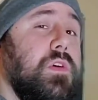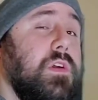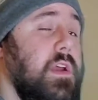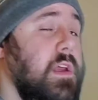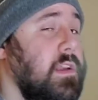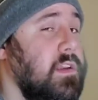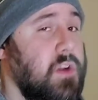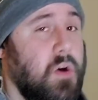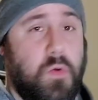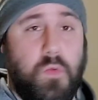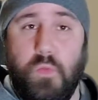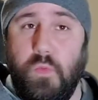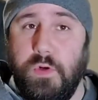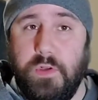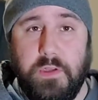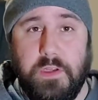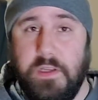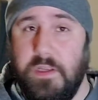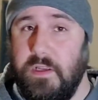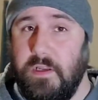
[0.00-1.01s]
It don't
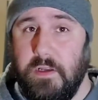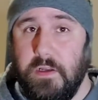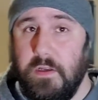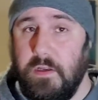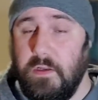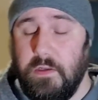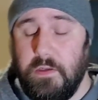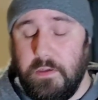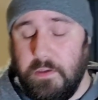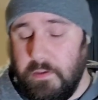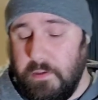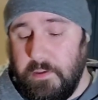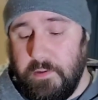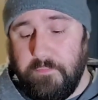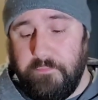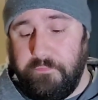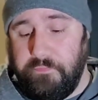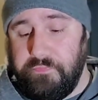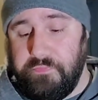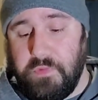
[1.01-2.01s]
really,
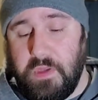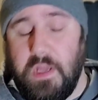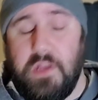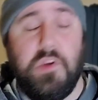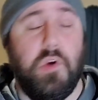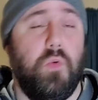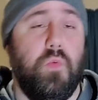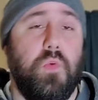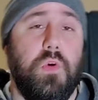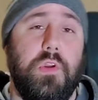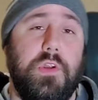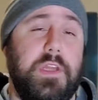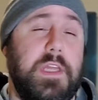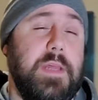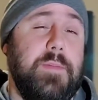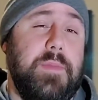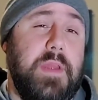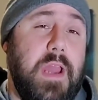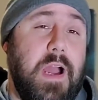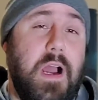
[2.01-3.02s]
it don't really get
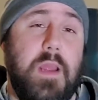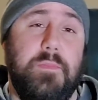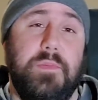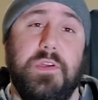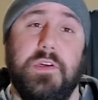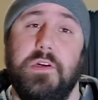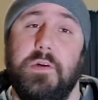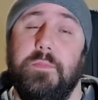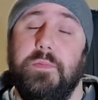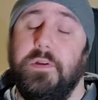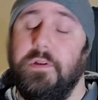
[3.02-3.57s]
me hyped up,